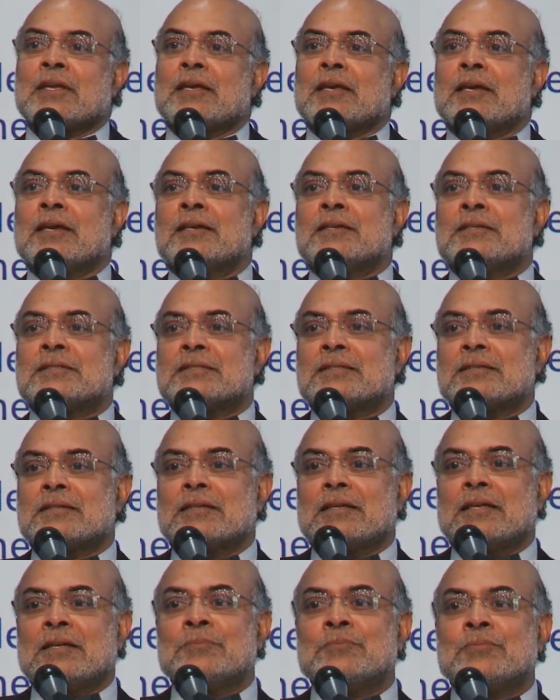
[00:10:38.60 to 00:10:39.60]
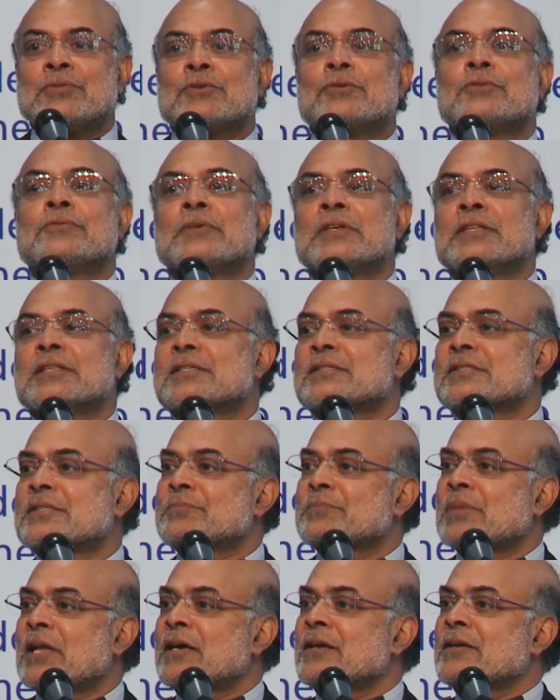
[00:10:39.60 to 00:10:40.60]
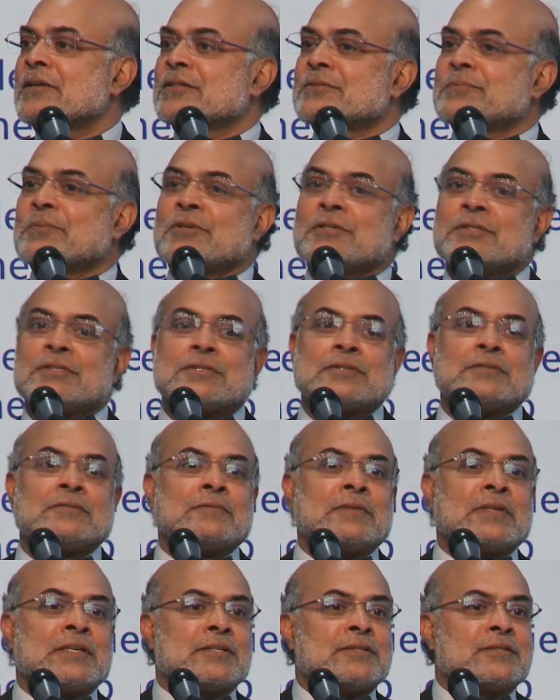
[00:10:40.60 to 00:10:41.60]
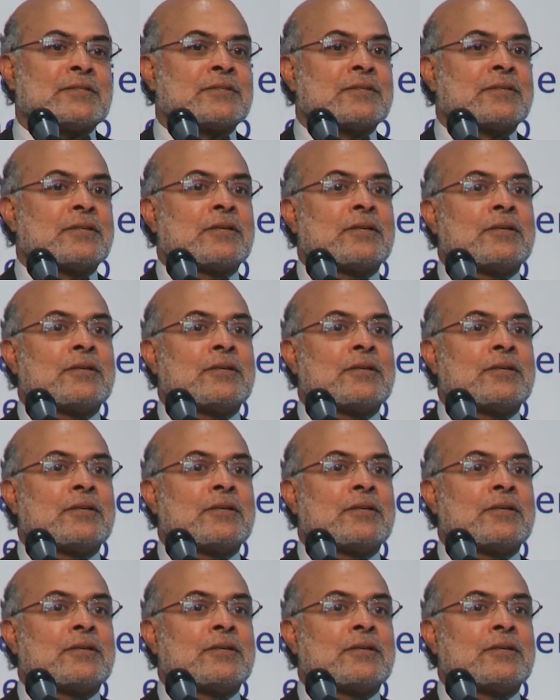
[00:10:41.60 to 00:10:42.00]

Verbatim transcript: is improving the supply responsiveness